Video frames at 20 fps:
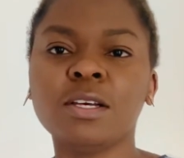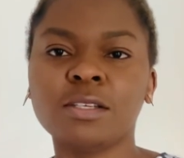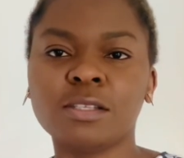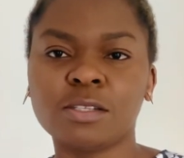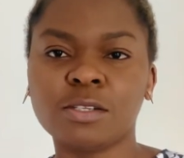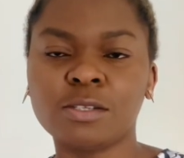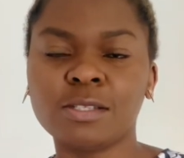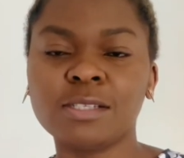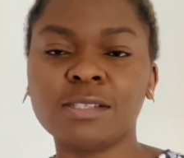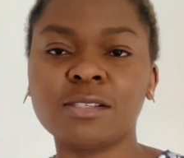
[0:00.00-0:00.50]

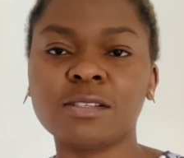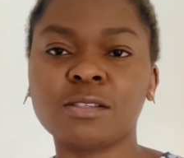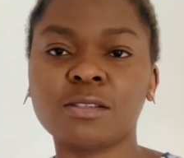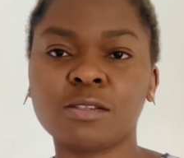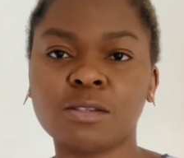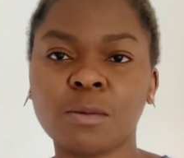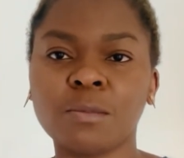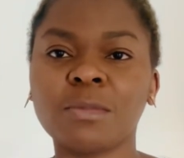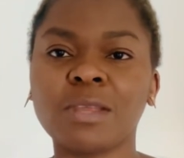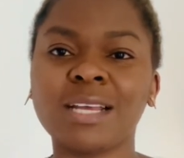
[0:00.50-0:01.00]
So this is
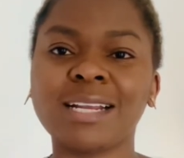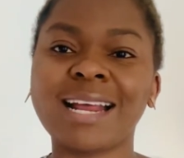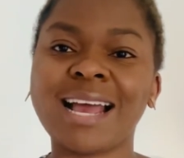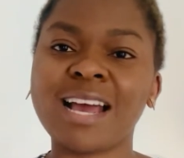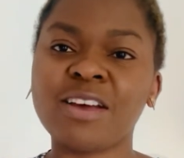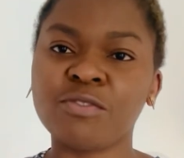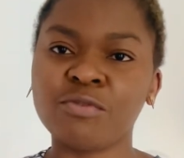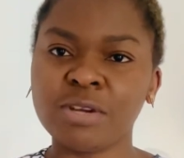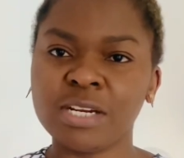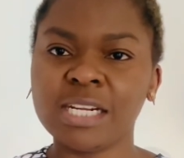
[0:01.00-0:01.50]
something
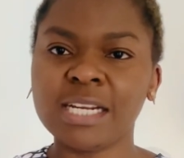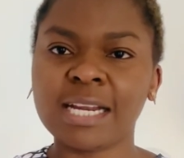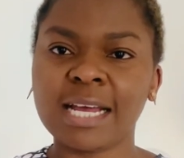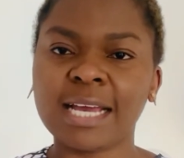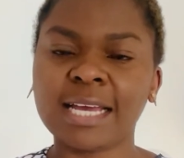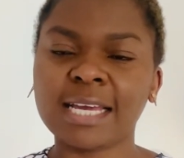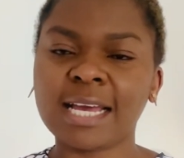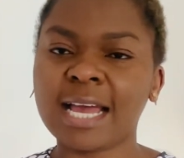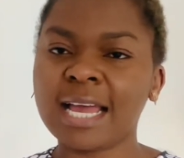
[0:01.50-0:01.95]
that I really like.